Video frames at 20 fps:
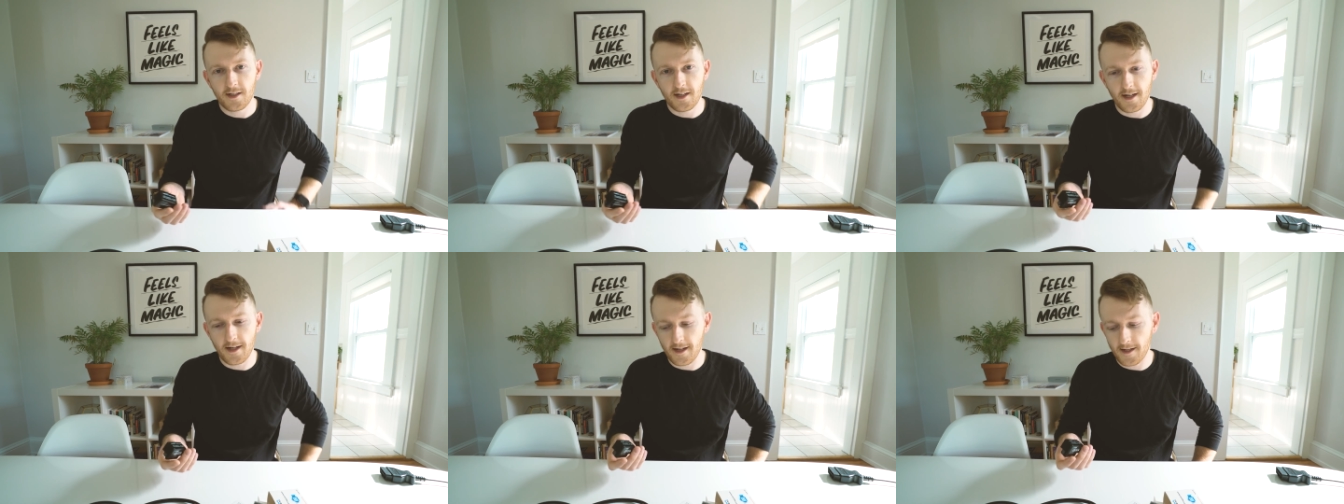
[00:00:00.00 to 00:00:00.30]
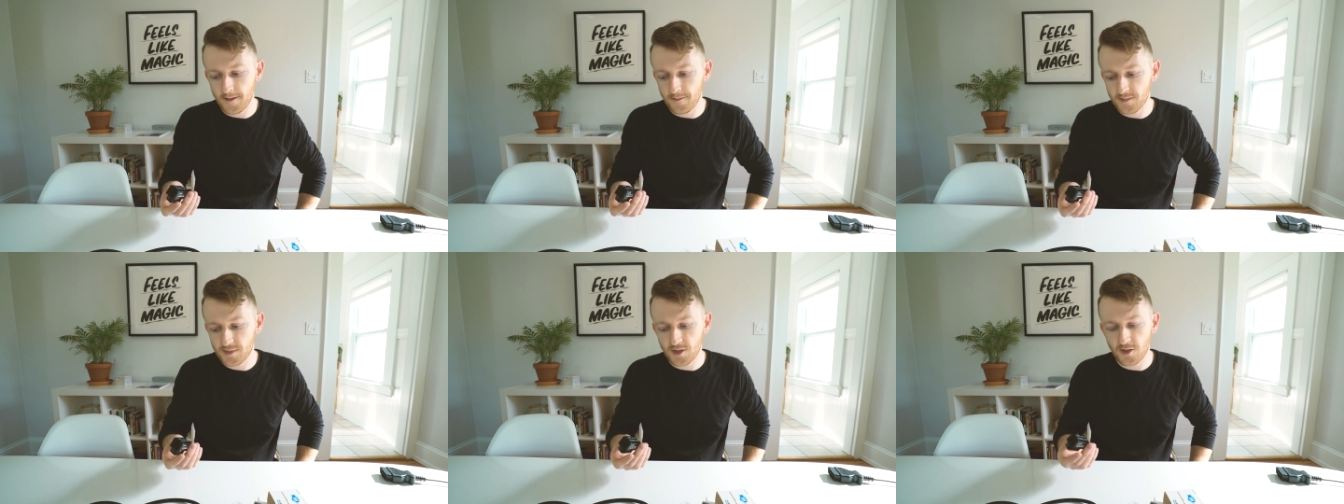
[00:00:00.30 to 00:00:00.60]

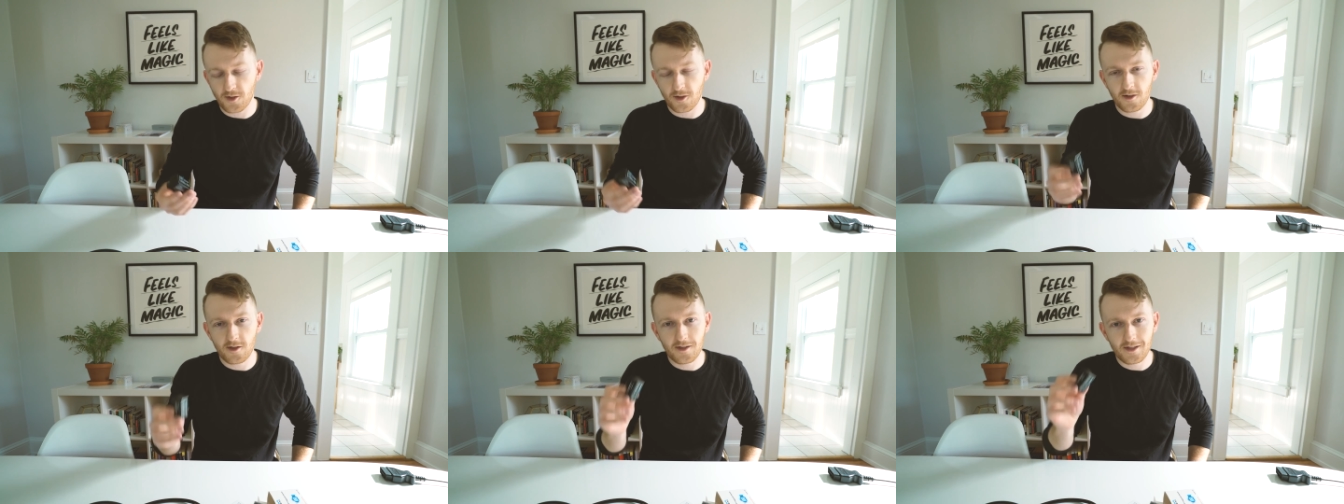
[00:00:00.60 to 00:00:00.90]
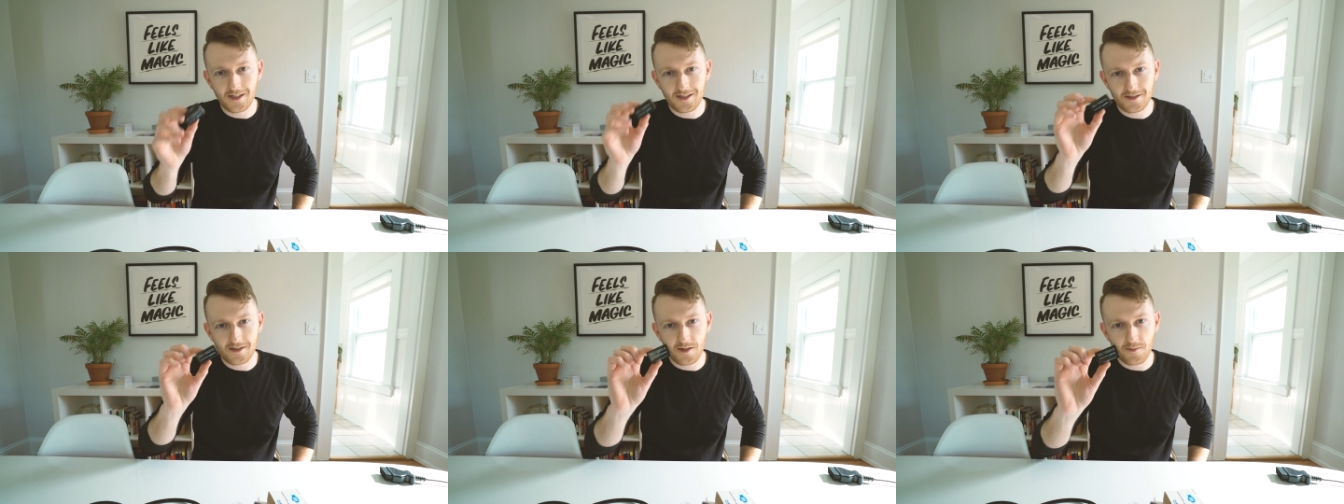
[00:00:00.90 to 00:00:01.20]
um, so you're going to
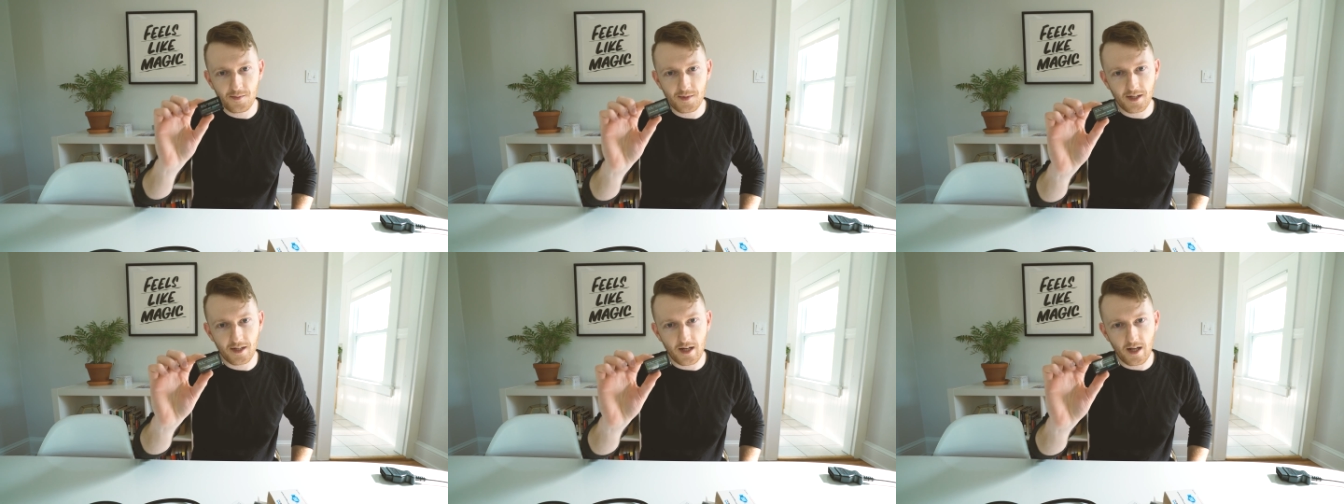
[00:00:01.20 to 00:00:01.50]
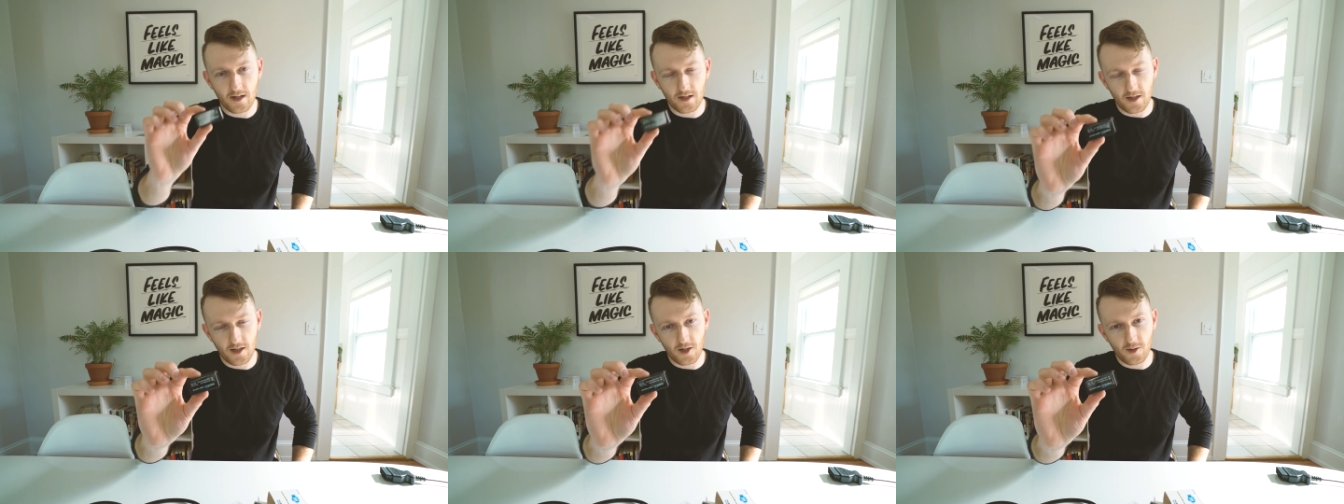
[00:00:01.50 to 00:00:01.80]
need something
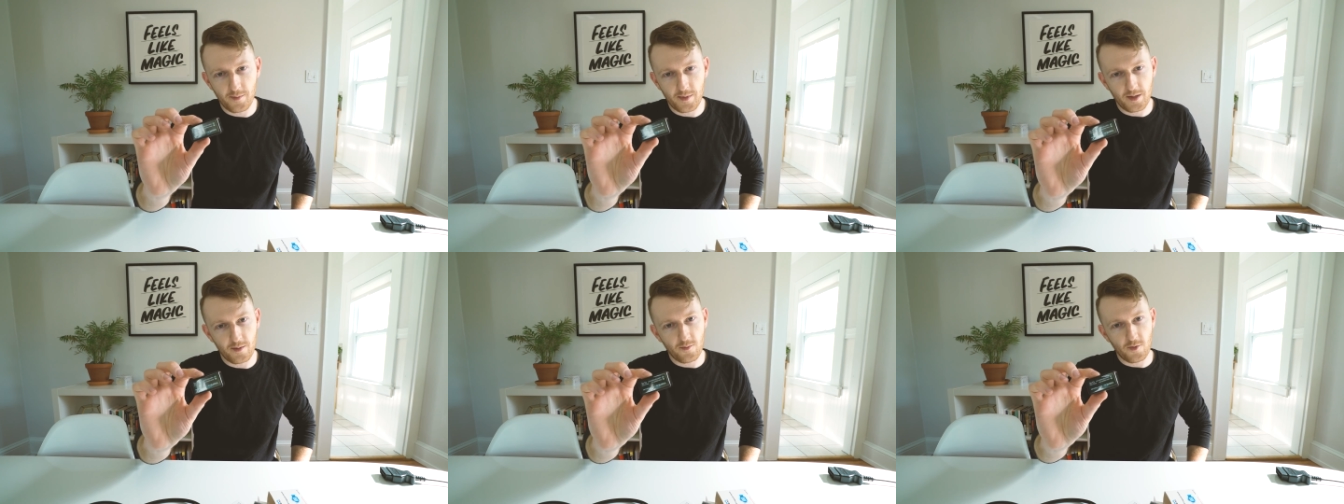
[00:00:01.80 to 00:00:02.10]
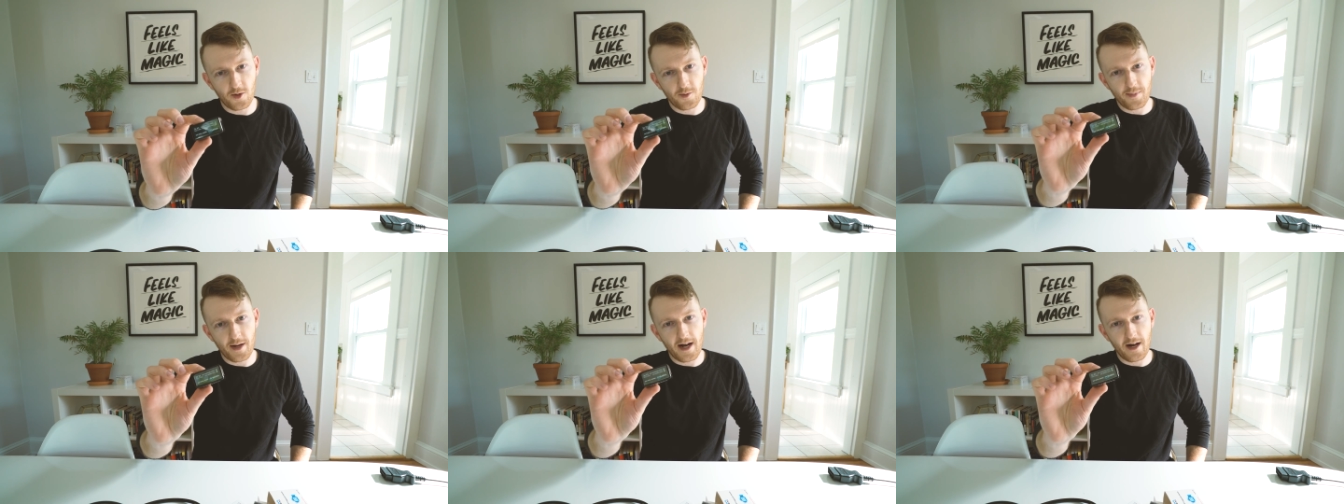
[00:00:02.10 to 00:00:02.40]
a little bit
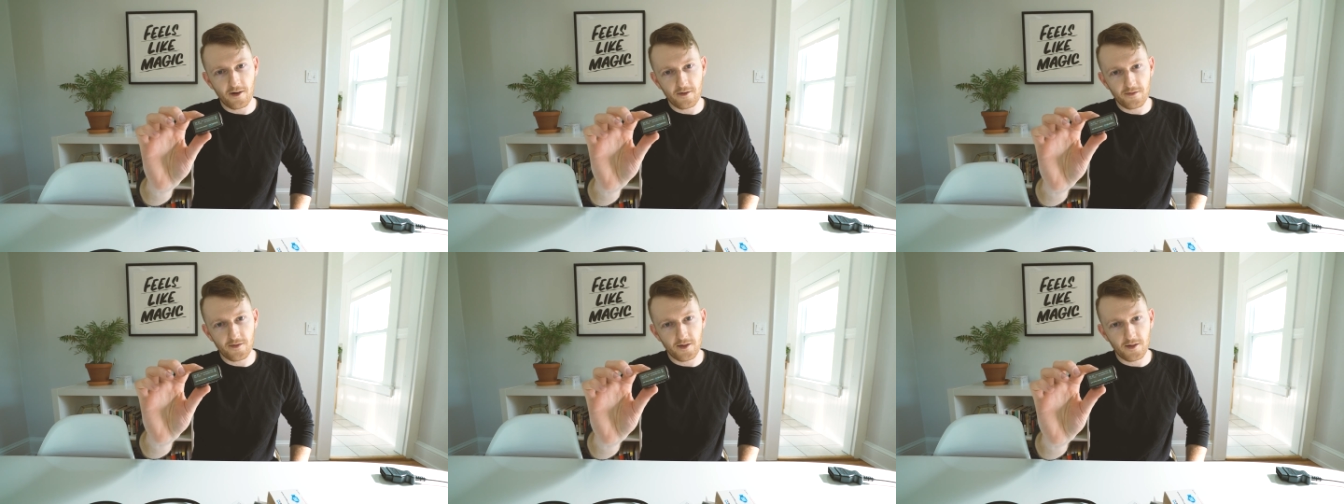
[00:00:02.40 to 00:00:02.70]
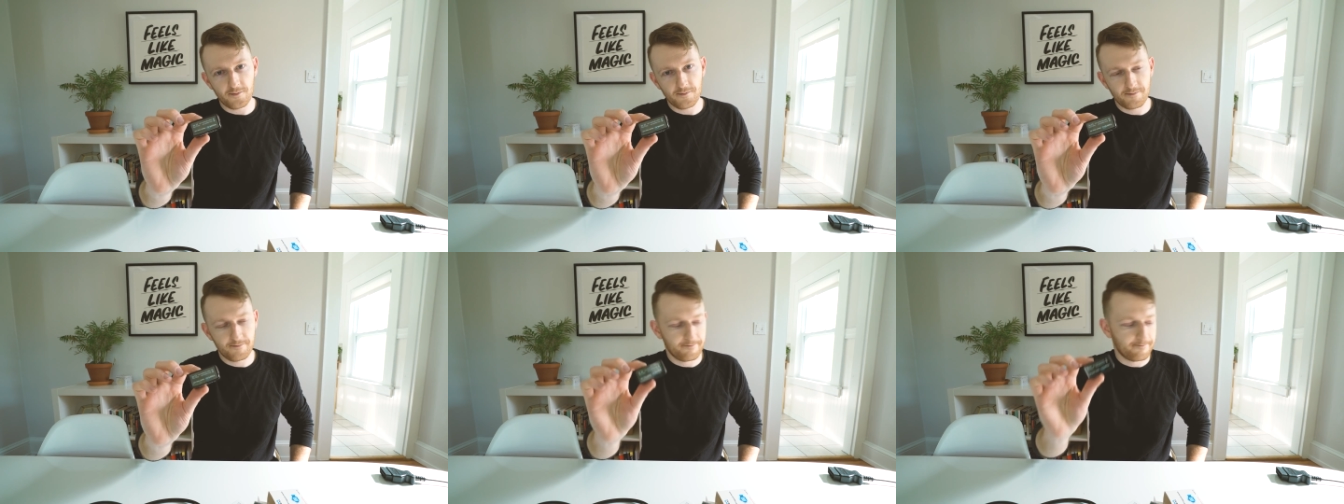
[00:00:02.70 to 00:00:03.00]
more
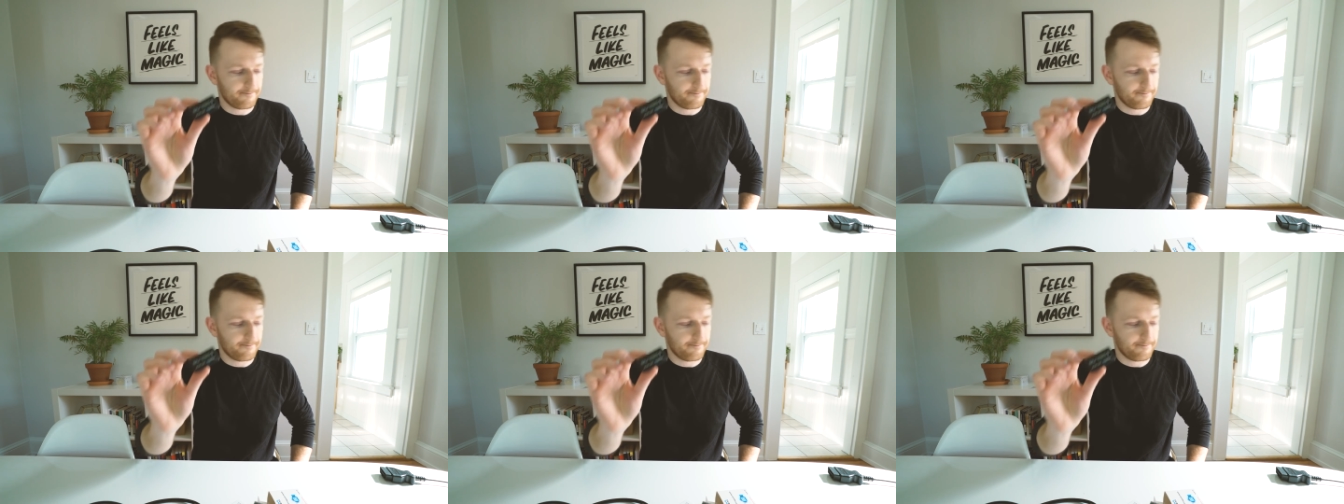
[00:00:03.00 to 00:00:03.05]
powerful.